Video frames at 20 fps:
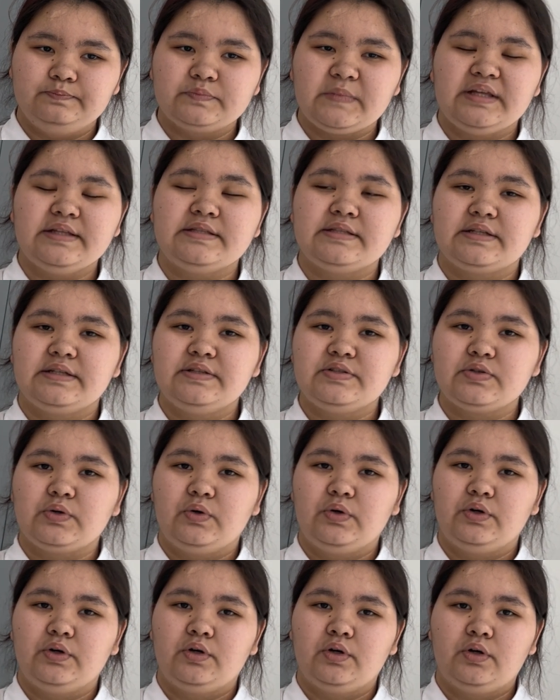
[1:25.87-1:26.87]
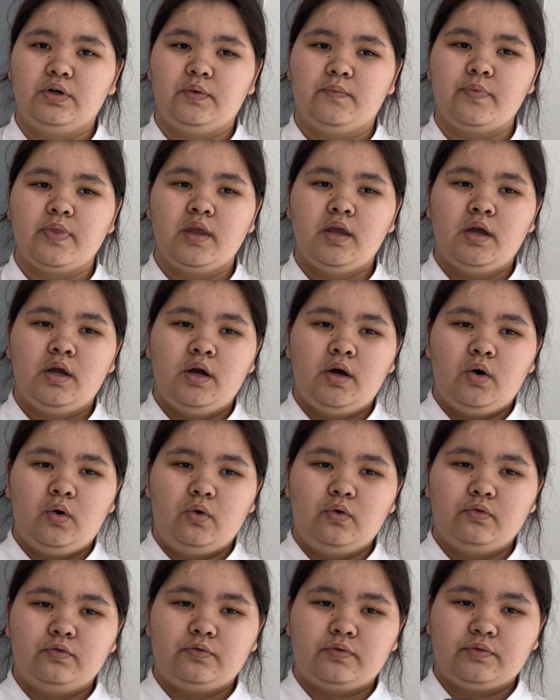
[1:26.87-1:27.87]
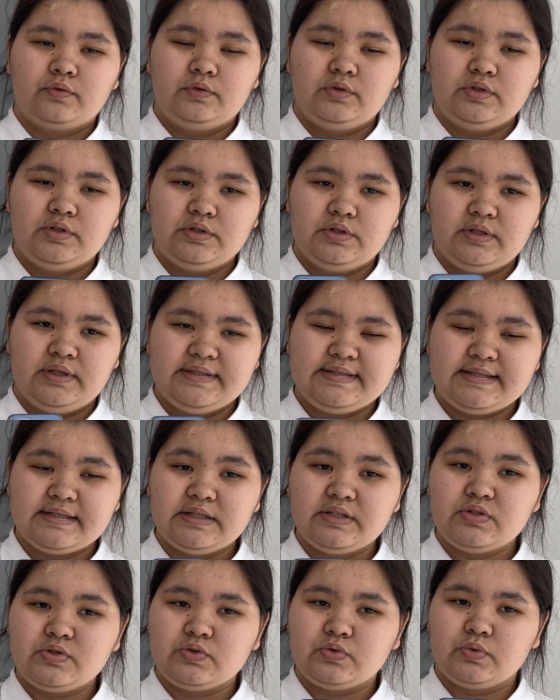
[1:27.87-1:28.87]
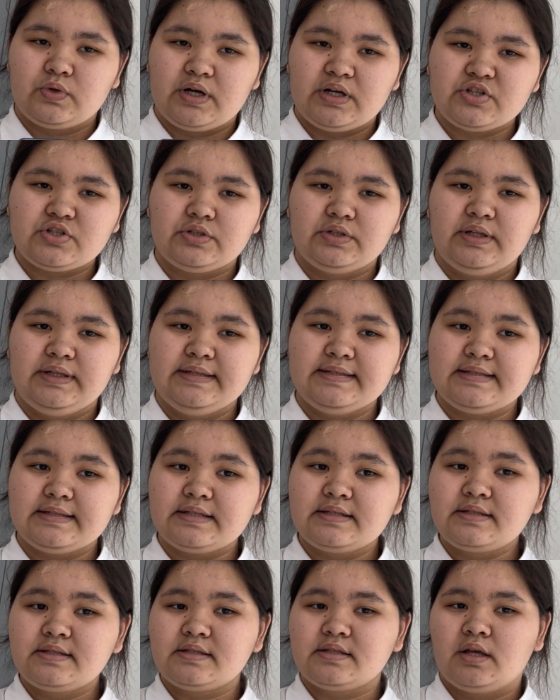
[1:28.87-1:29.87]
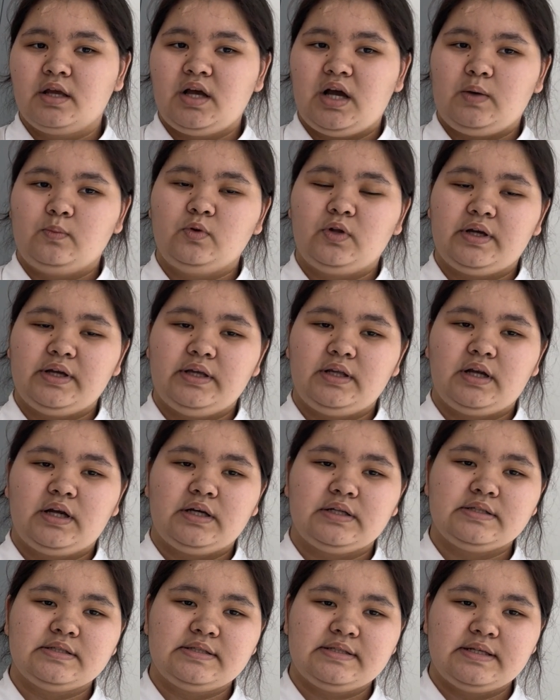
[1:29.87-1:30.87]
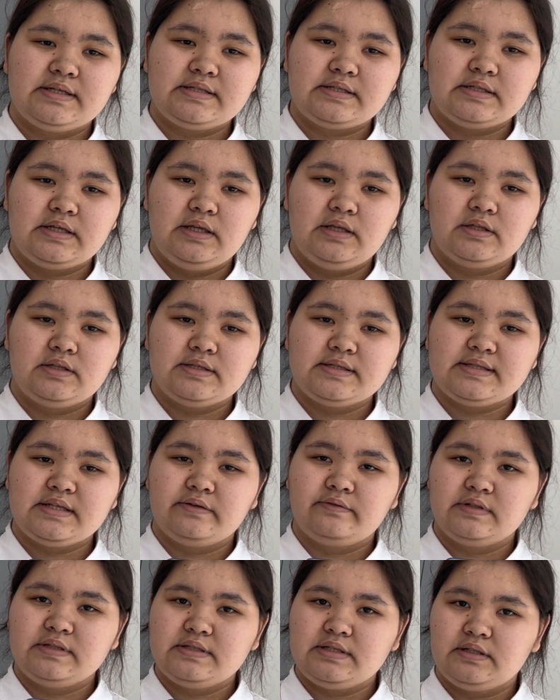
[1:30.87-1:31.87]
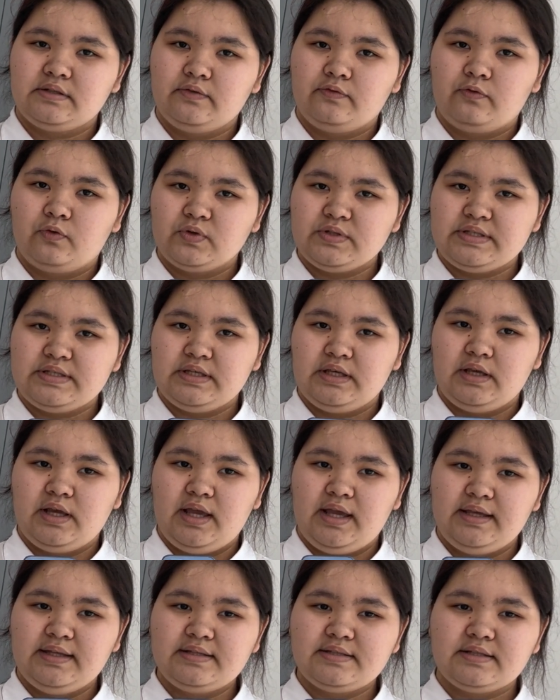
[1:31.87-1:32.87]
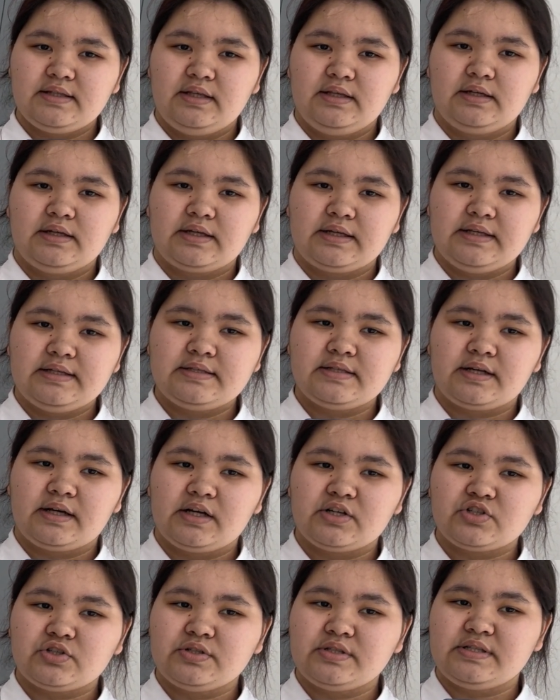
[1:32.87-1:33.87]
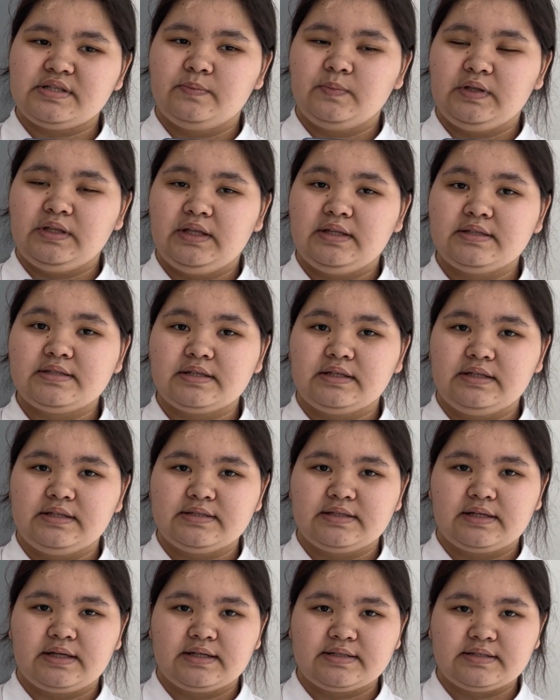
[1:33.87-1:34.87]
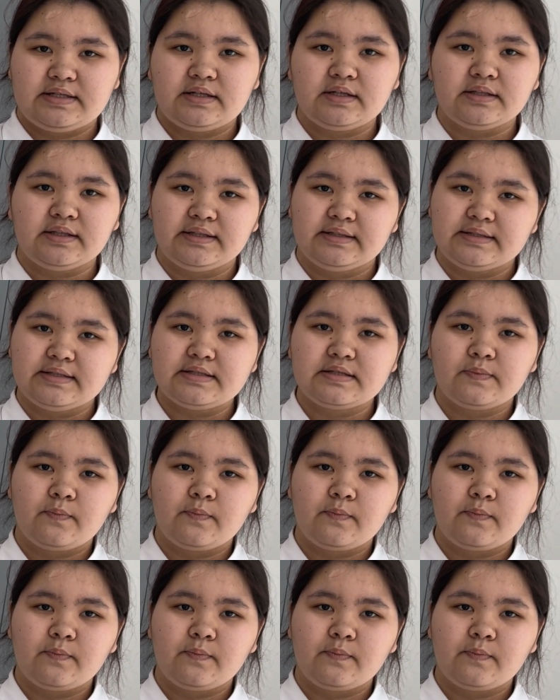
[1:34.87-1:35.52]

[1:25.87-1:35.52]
a threat uh, of uh, a threat to Russian interests. Abulhair Khan's death in 1748 increased Russian dominance in the Kazakh lands.